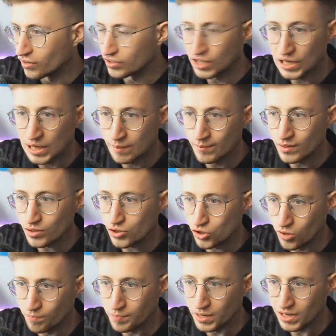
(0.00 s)
the team
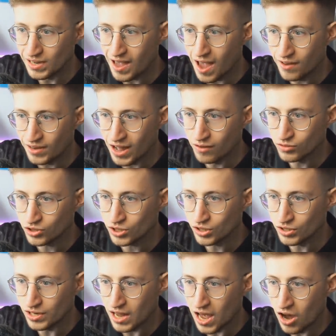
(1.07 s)
should be
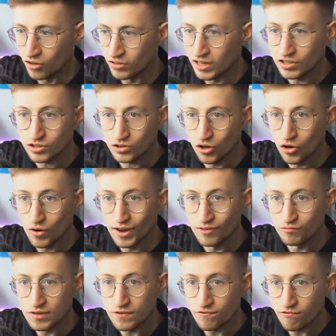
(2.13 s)
announced now. Let's go
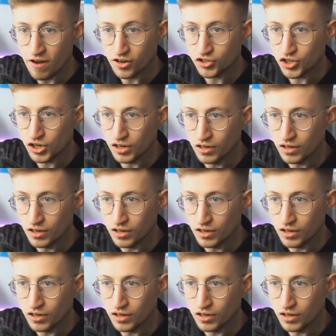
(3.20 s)
and refresh